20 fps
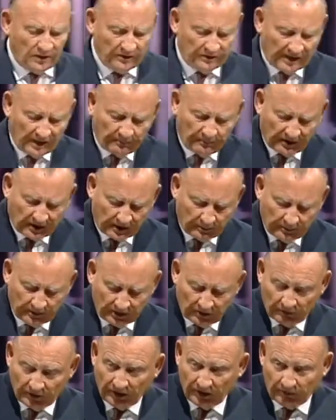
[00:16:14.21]
that might have
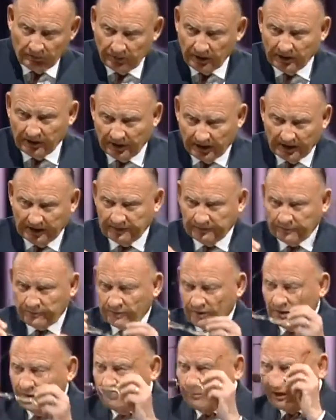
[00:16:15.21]
been around midnight.
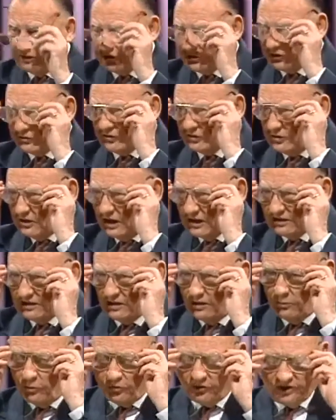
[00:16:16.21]
By 6 o'clock in
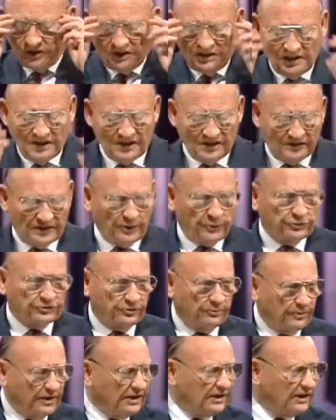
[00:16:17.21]
the morning, there was
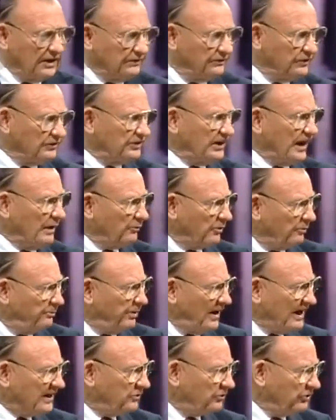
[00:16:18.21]
a man leaving town with a
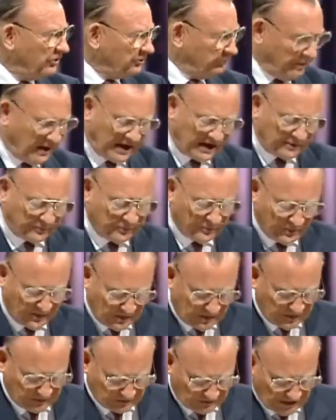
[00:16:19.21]
pack on his back.
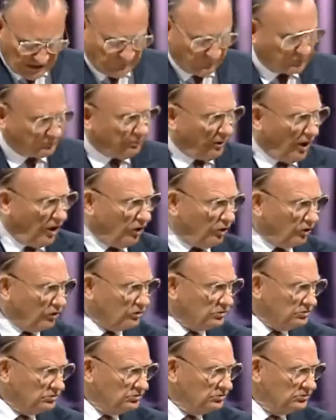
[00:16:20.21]
His name was
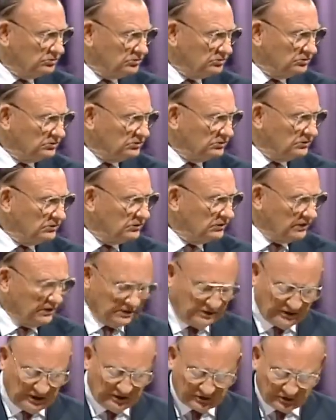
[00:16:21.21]
Paul.
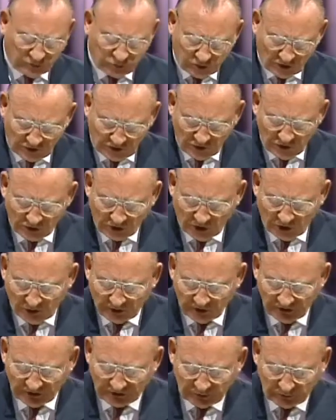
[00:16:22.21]
They said, where are you
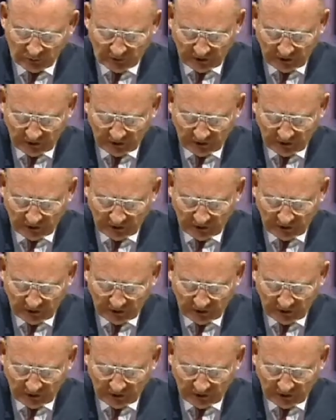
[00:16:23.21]
going? He said,